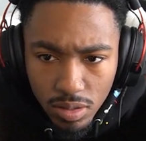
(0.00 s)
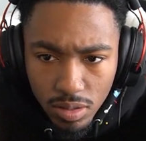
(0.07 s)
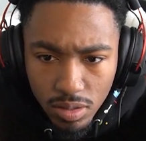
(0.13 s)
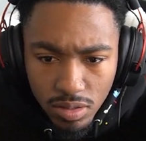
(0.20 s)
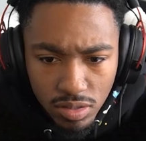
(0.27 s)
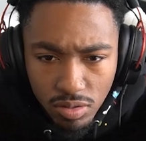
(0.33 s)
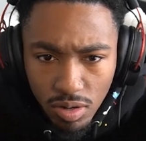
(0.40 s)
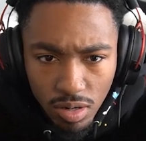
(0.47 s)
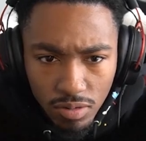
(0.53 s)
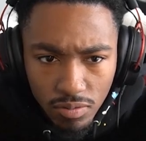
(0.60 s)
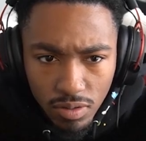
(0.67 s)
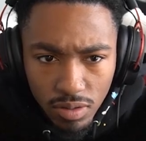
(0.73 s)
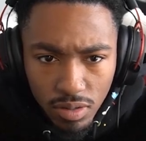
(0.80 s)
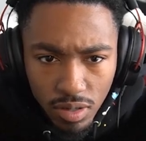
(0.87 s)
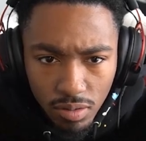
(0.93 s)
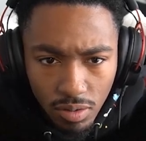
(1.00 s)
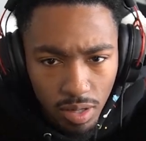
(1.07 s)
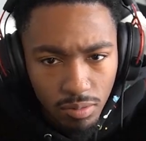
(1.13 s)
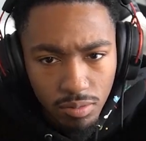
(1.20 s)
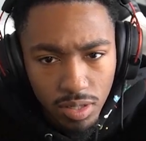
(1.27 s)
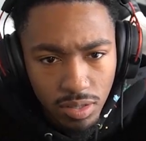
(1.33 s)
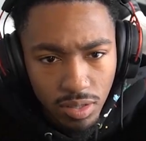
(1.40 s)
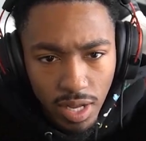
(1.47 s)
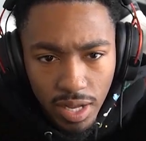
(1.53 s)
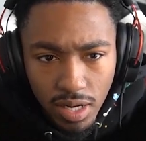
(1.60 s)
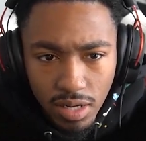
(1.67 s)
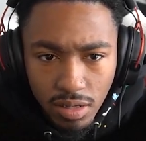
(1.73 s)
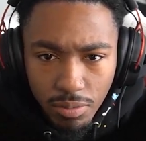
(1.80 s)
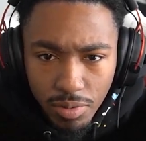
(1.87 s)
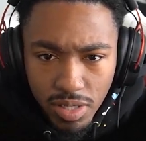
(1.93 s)
It just start over? Okay, well, I ain't
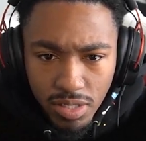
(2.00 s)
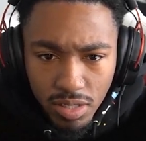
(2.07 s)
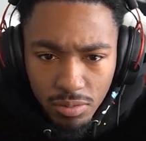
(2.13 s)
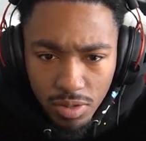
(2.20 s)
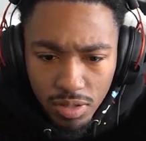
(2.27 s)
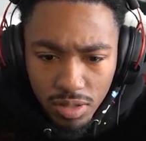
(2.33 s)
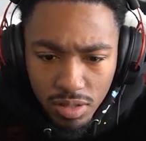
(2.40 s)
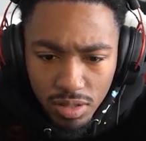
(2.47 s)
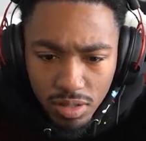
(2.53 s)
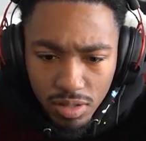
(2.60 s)
under pressure no more then.